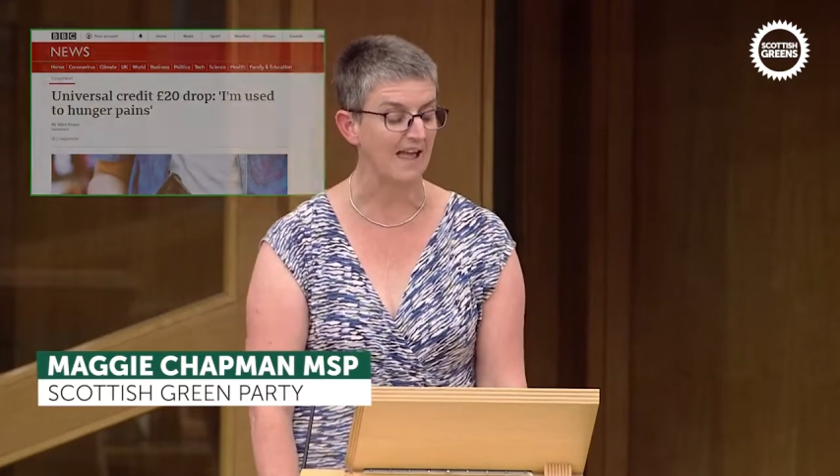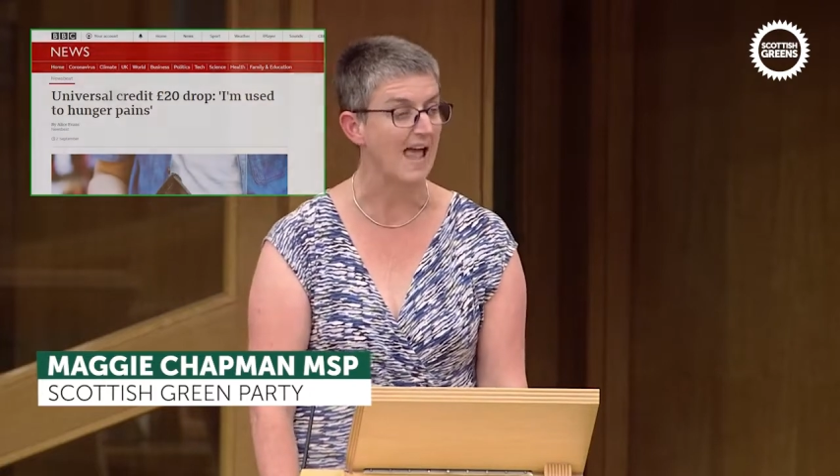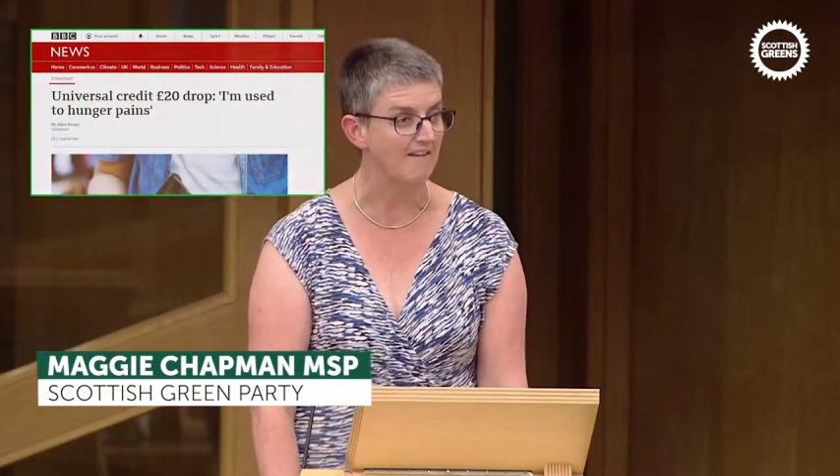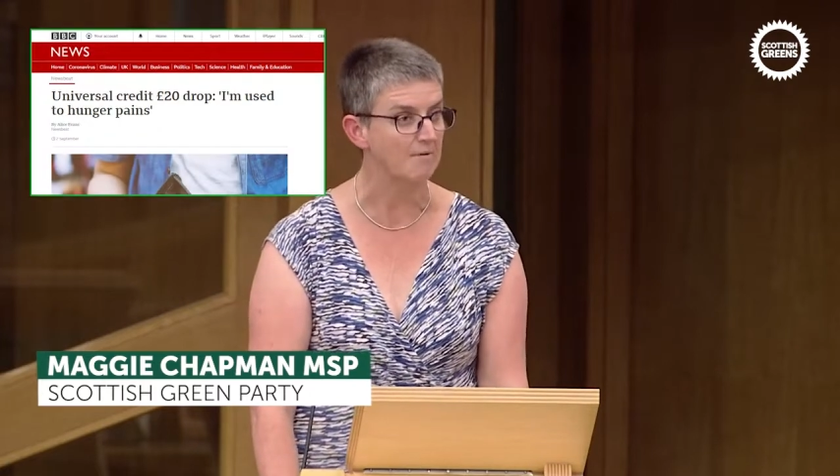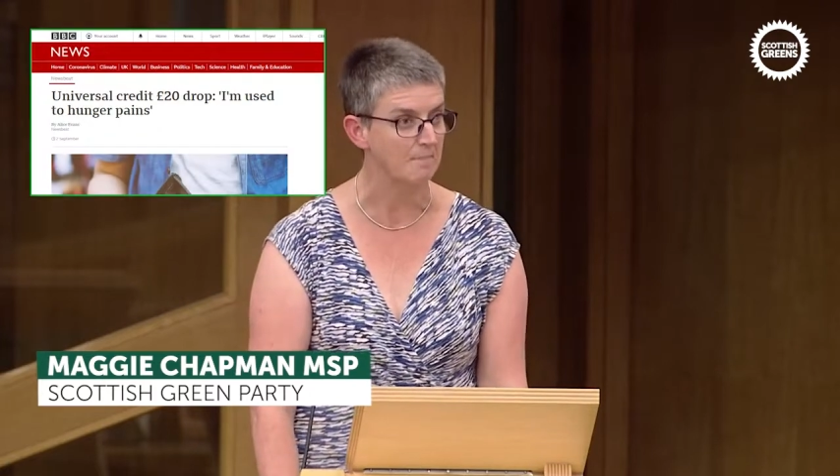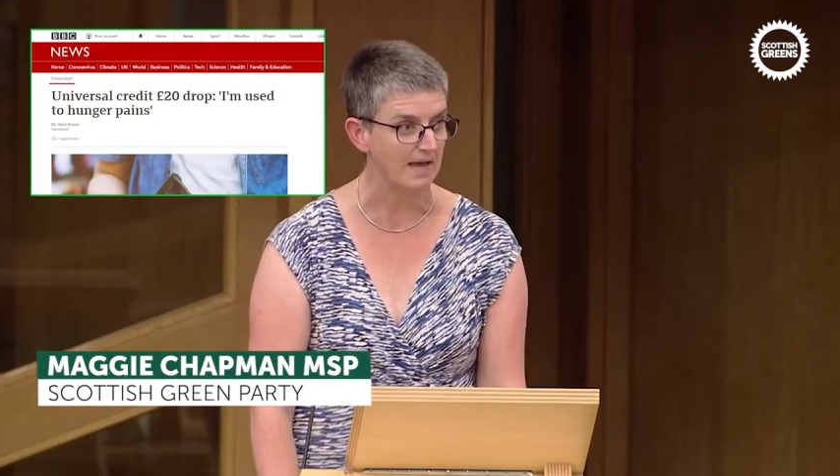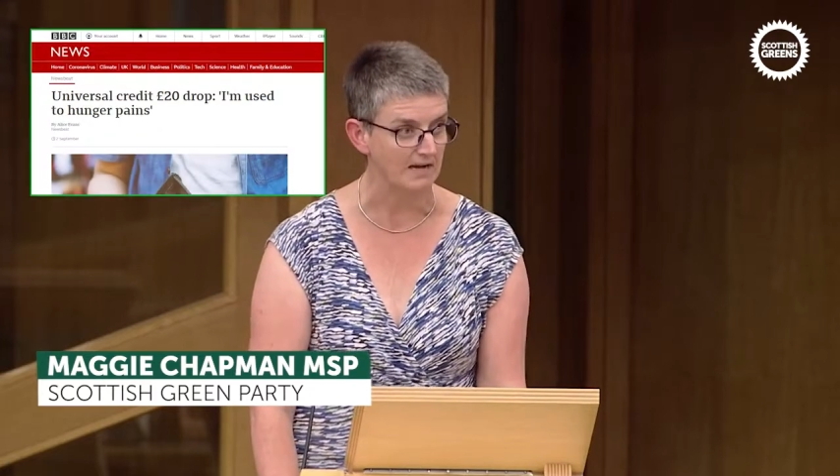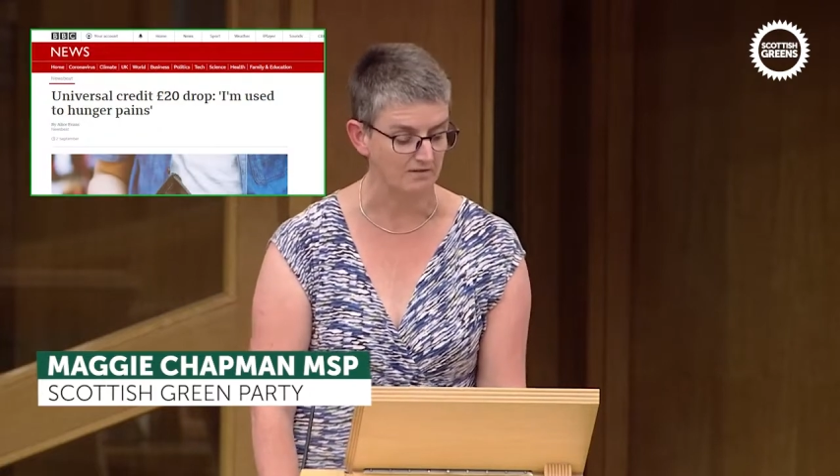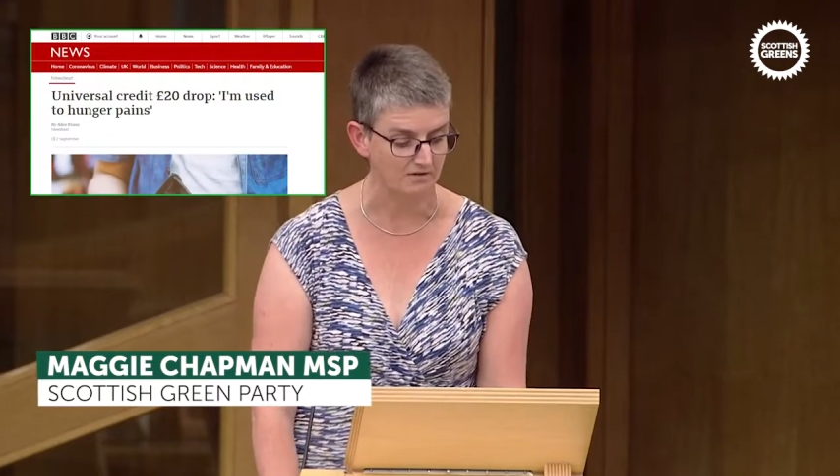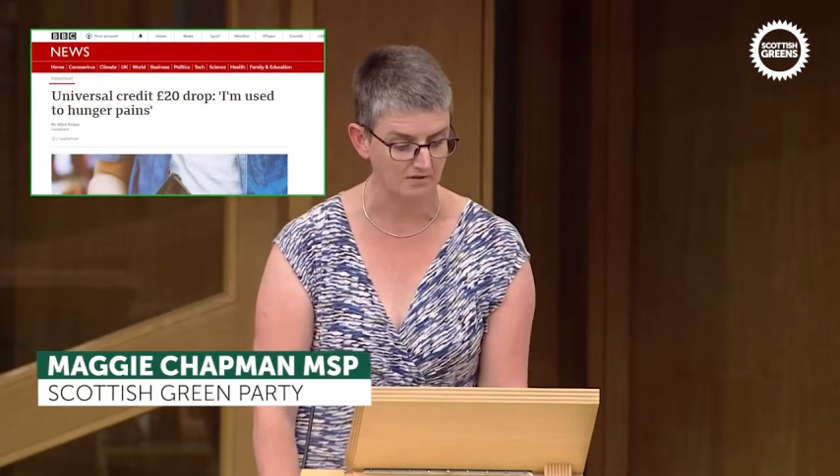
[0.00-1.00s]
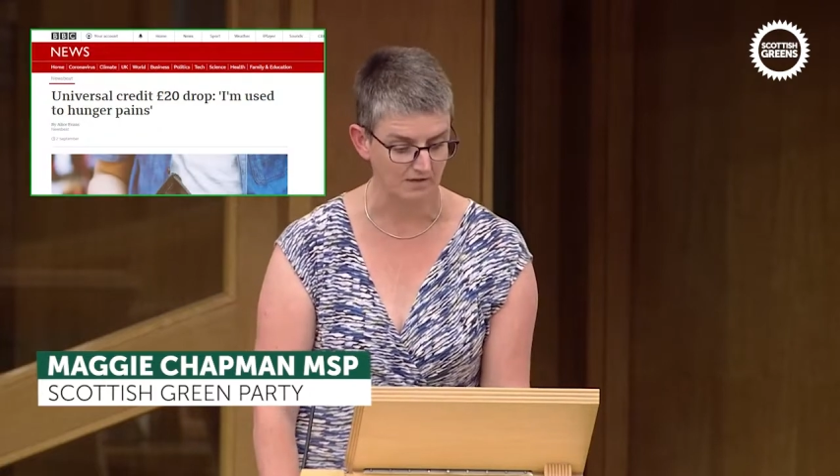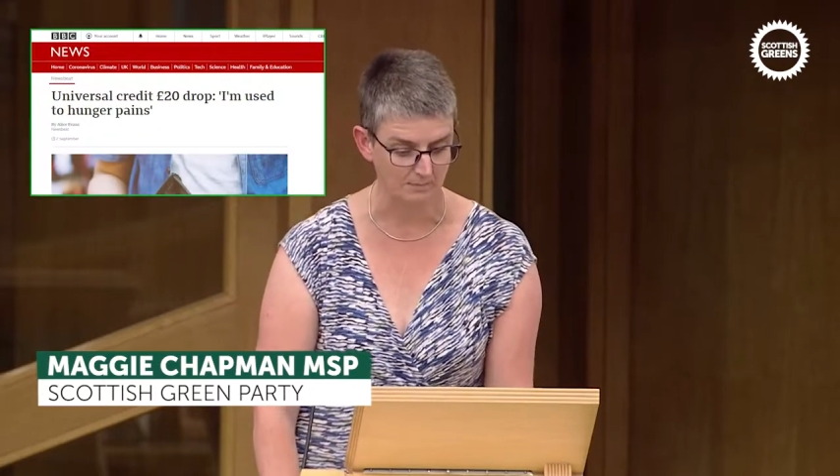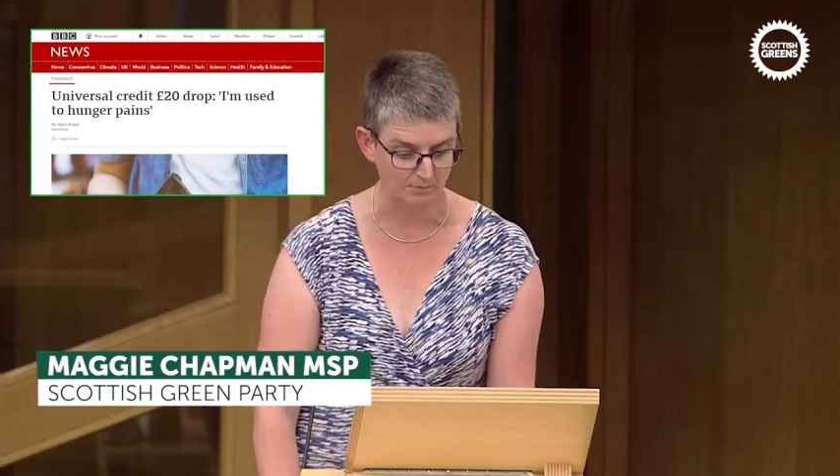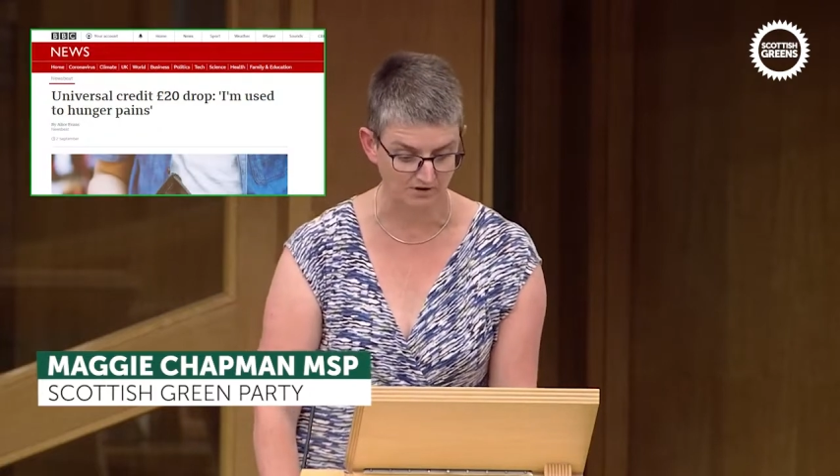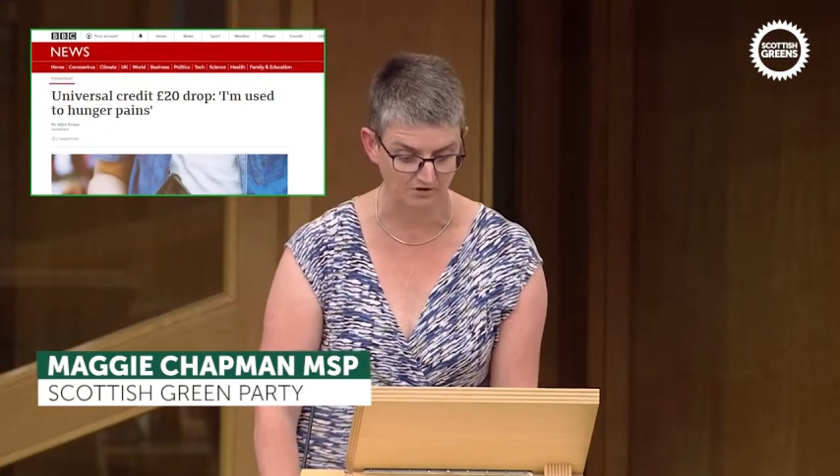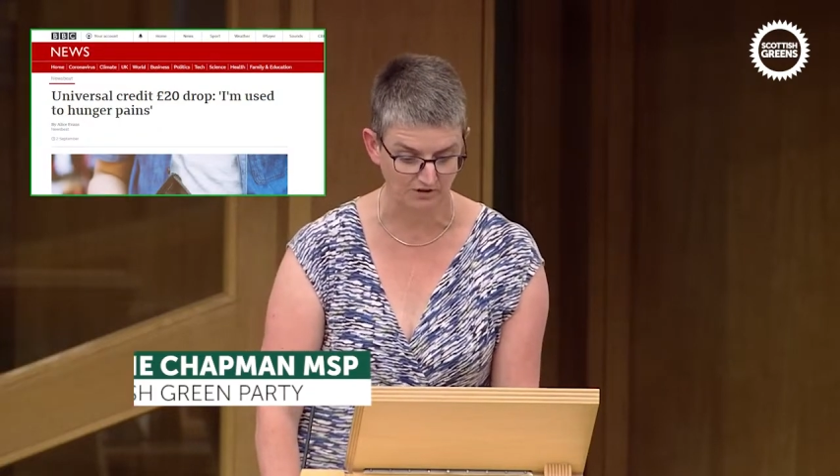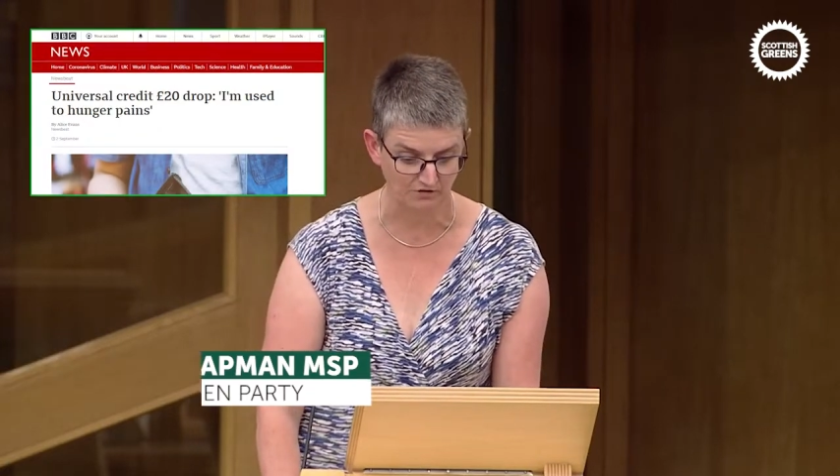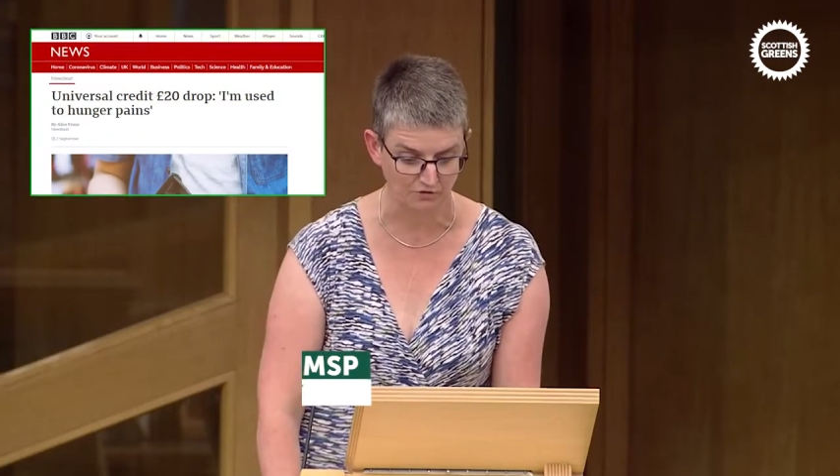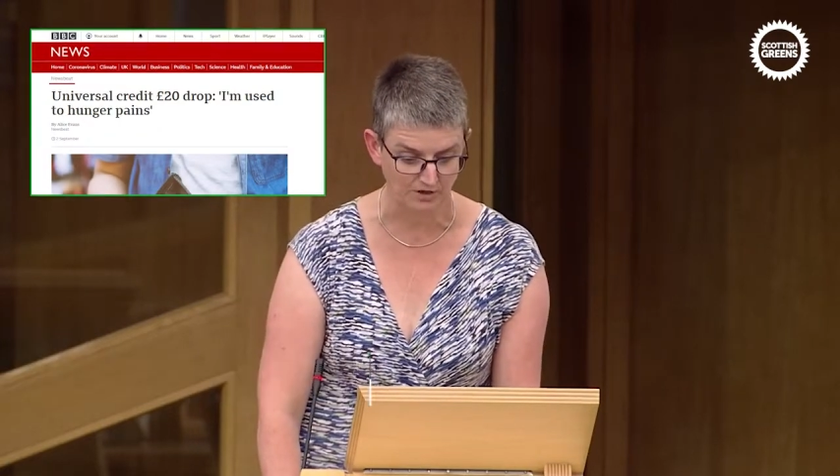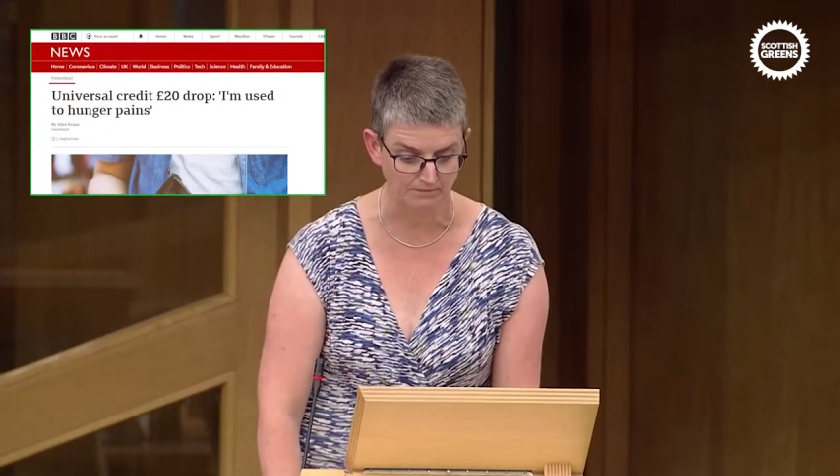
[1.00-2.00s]
ever made in British
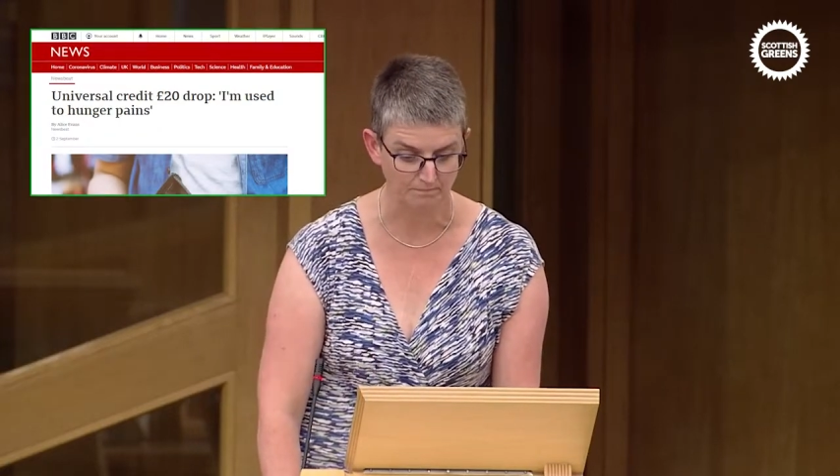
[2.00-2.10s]
history.